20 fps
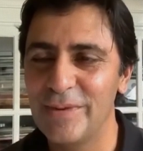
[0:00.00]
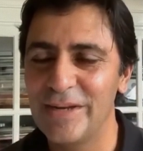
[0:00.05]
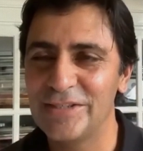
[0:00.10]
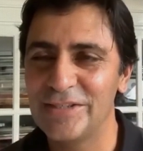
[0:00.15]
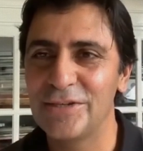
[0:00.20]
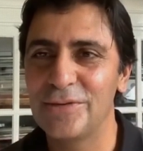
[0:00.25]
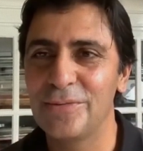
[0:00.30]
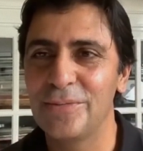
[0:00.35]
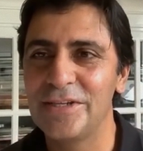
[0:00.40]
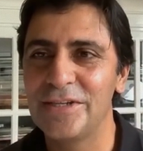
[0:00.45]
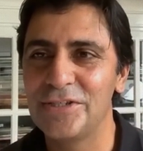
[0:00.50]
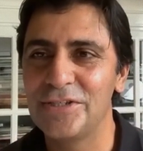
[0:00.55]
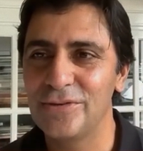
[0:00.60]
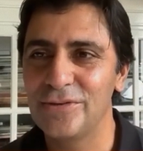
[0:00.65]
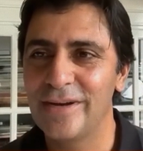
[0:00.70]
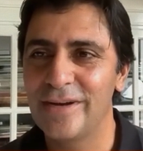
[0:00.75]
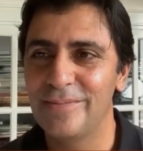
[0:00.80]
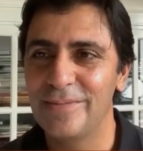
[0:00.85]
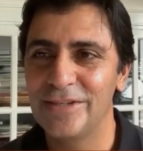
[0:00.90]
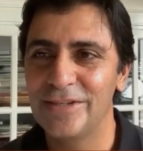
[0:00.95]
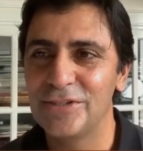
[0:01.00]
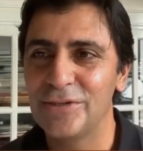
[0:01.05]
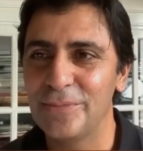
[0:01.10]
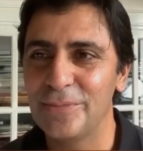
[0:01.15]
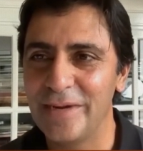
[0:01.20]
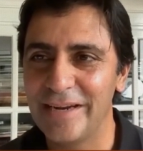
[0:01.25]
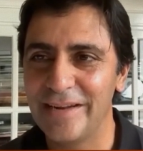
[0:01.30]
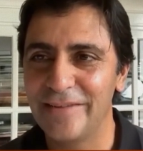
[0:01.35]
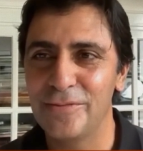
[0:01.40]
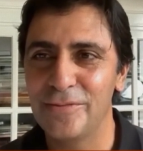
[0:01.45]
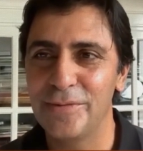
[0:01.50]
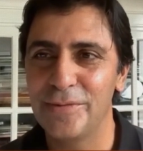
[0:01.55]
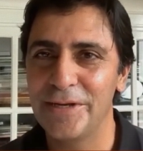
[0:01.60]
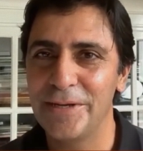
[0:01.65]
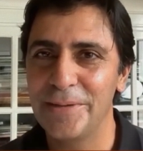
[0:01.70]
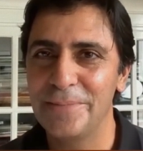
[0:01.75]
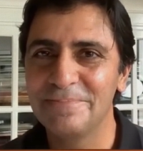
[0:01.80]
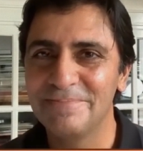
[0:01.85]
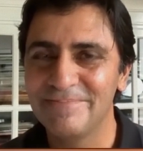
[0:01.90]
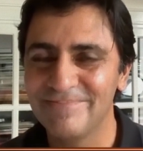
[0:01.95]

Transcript: Pleasure to meet you and pleasure to meet everybody.